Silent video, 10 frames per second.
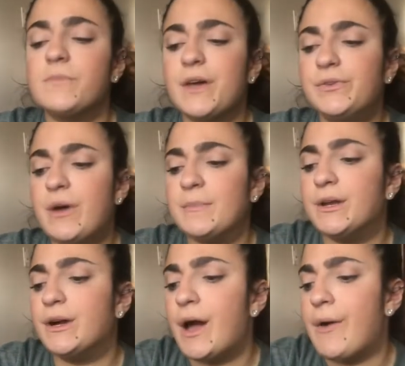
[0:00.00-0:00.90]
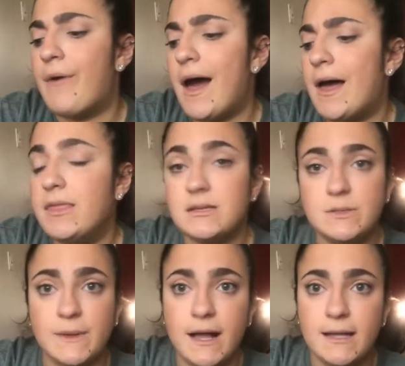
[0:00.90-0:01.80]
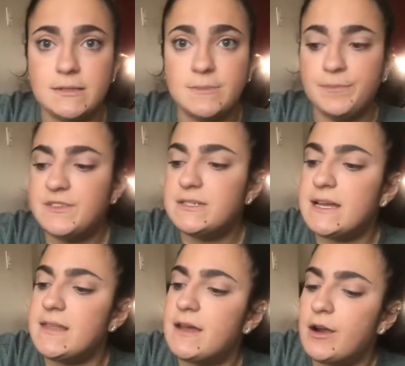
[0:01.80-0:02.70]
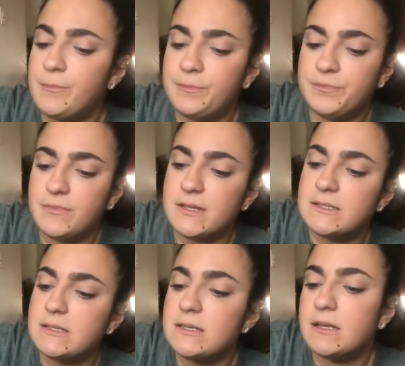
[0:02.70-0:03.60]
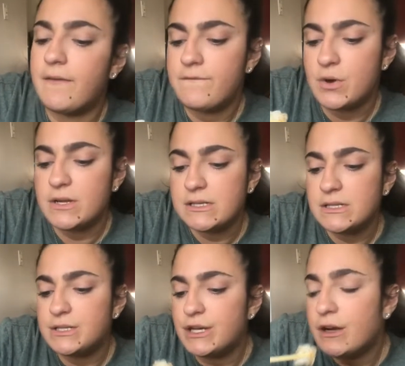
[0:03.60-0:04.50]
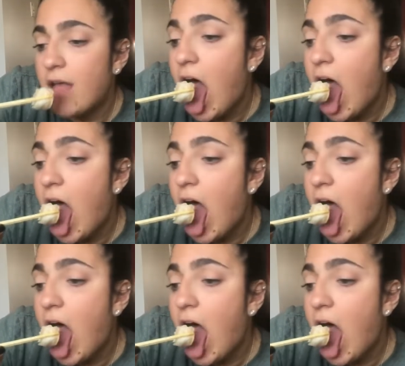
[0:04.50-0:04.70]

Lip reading: So I'm going to go this weekend. Stay there for Easter.